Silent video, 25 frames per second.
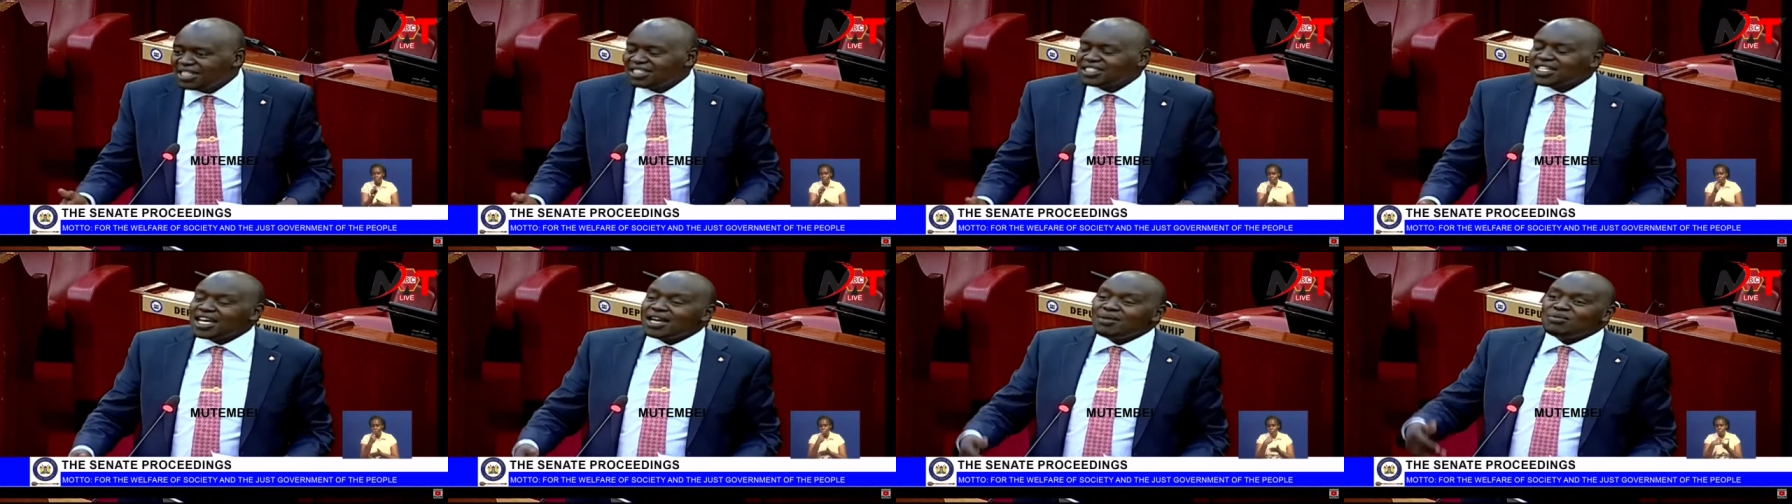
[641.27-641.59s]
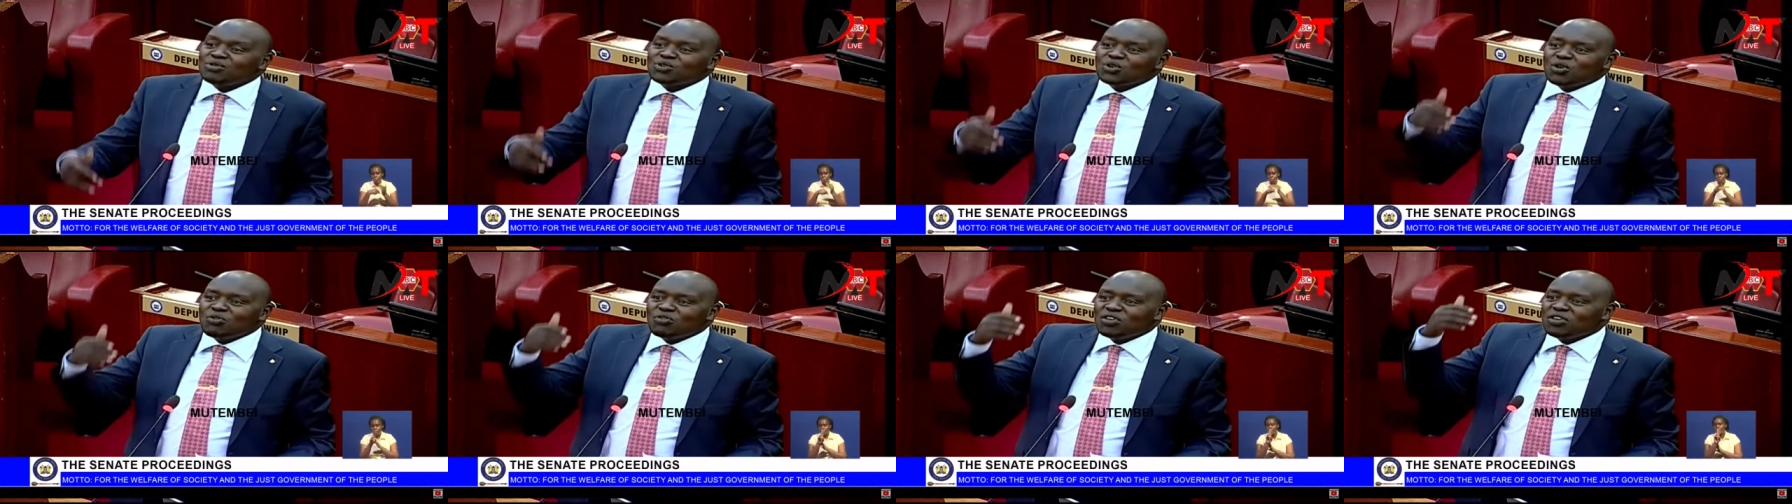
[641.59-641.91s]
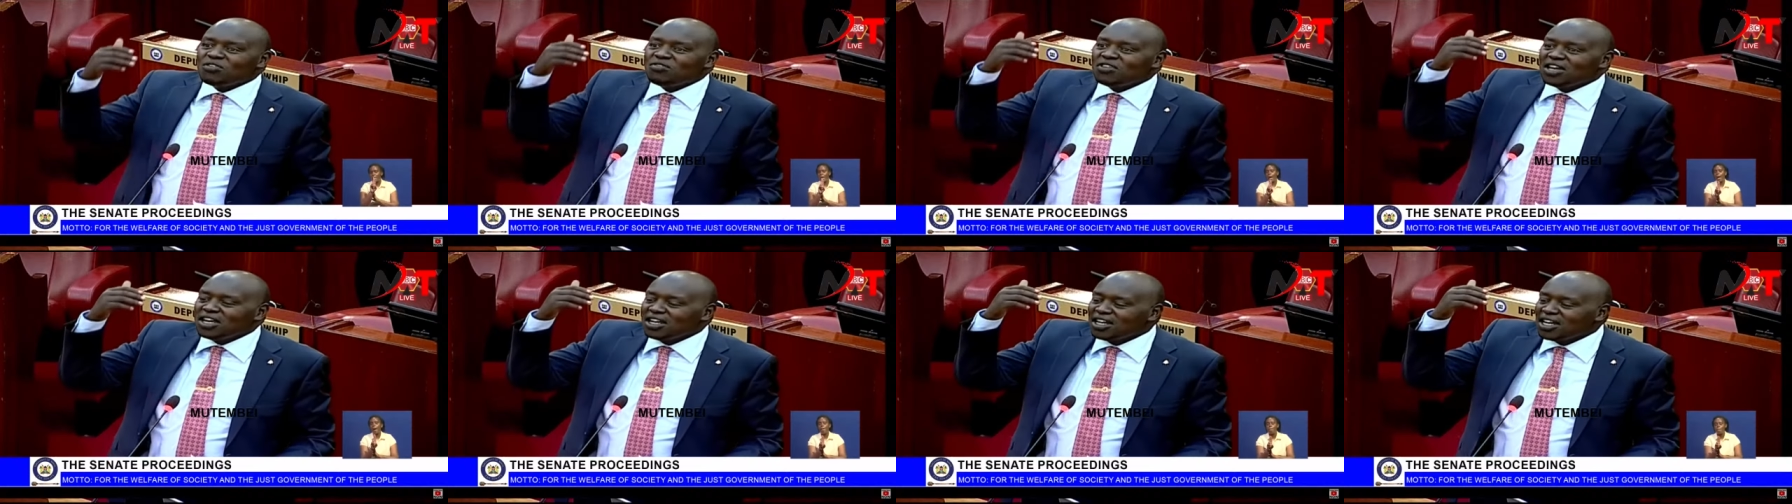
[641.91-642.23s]
in terms of
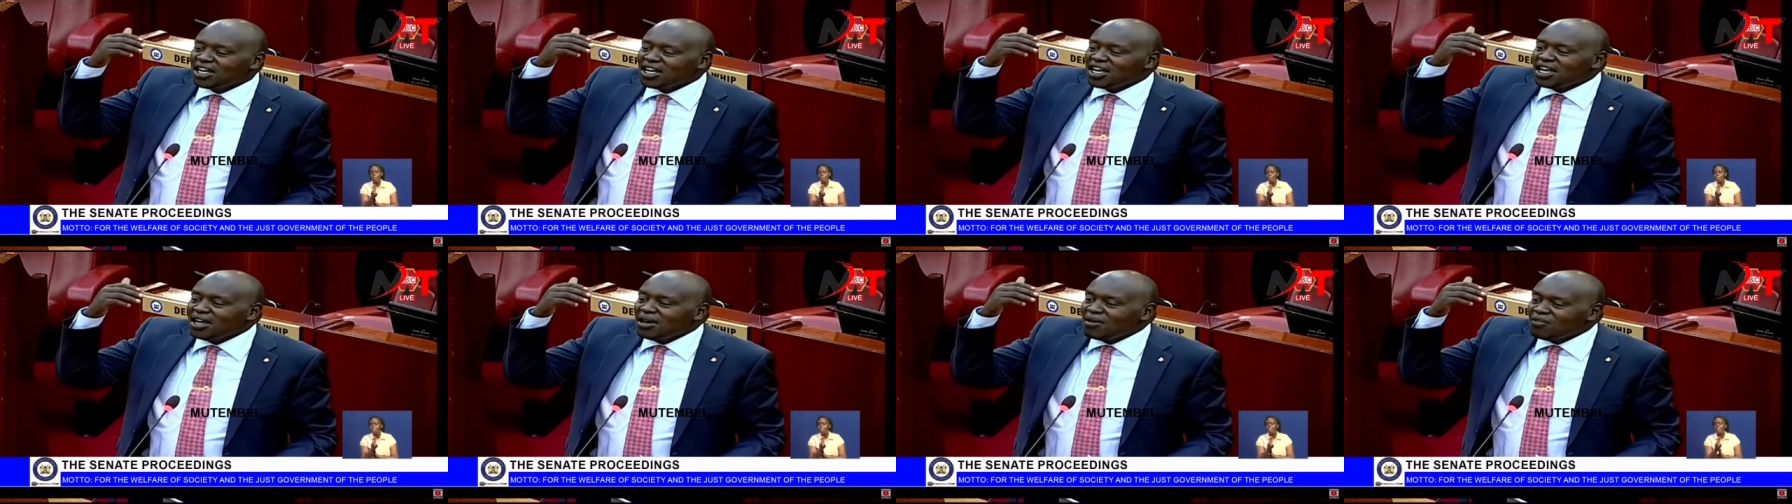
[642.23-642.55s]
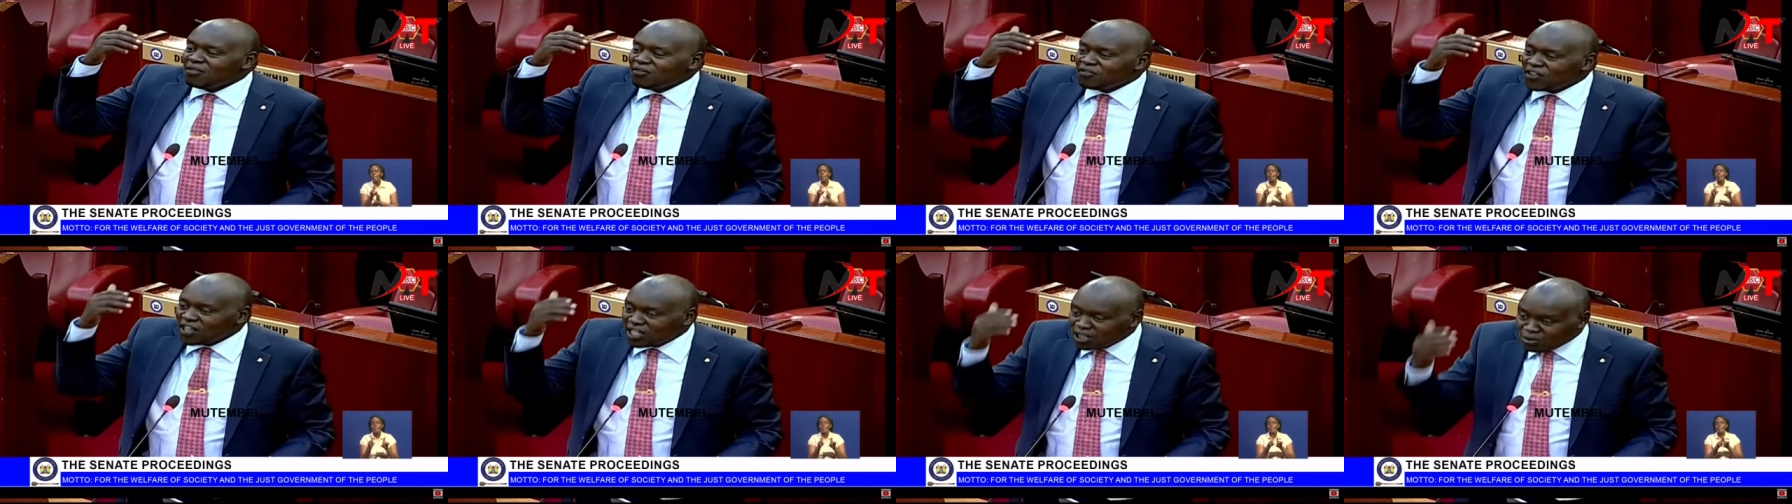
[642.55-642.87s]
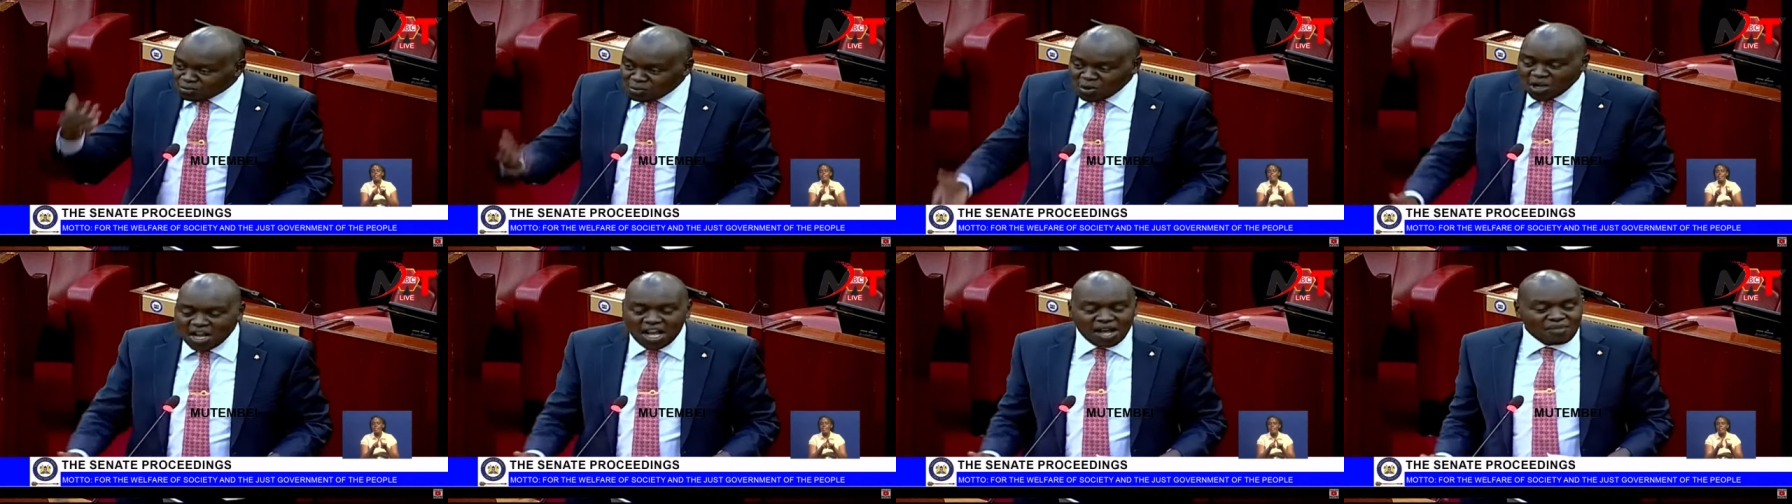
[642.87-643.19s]
even
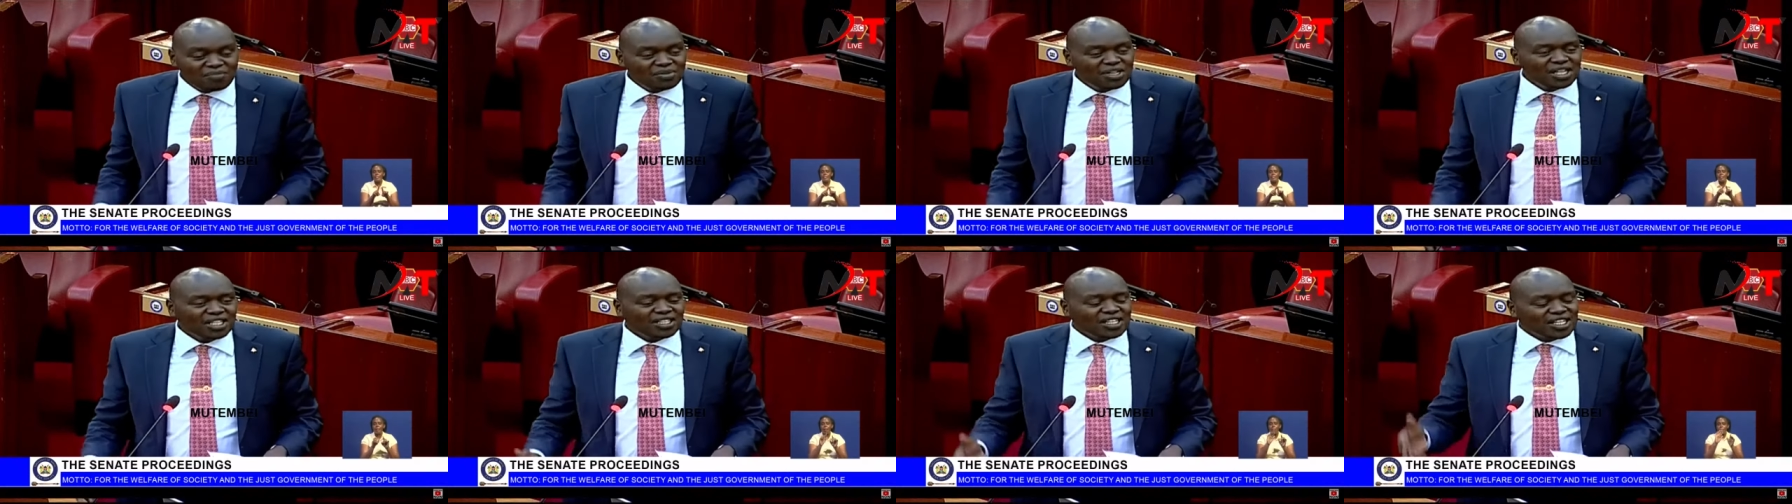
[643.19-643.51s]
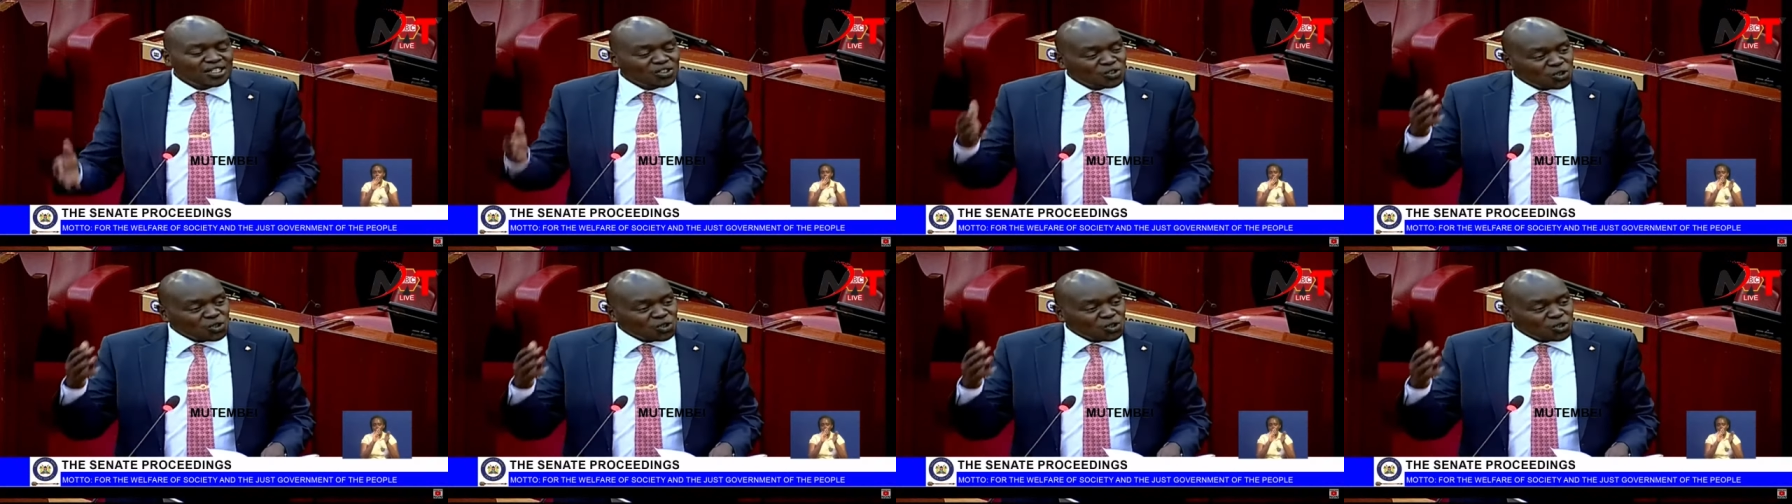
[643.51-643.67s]
Facebook update